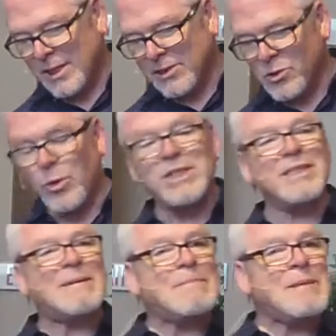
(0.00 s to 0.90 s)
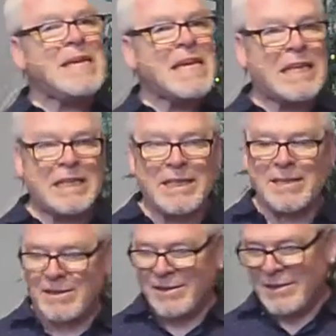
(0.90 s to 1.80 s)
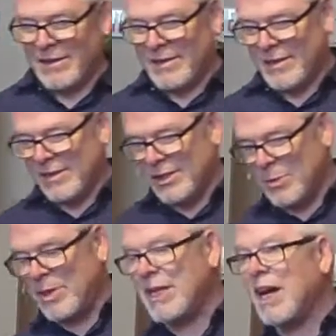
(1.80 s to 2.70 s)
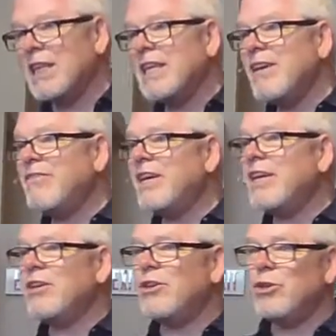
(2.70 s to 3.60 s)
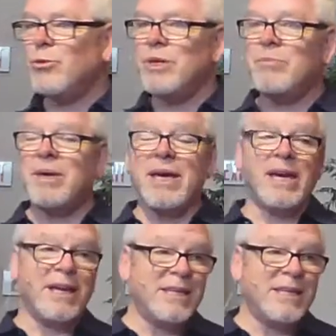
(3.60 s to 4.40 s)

So, what does it mean to be a living human being?